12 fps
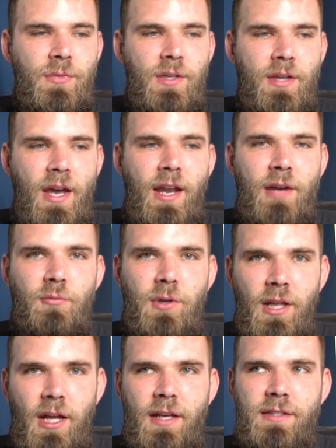that I
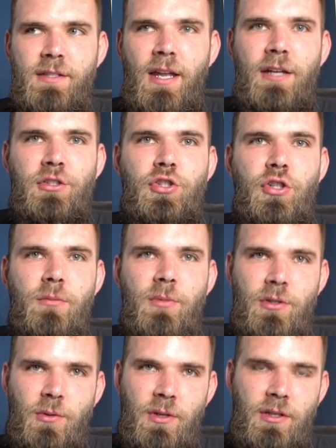realized that I shouldn't
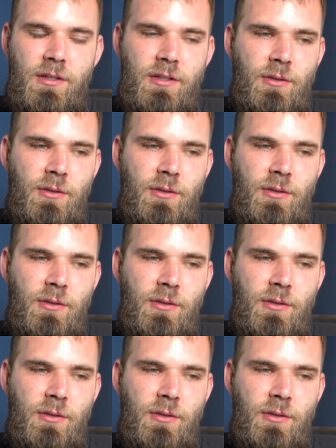be doing.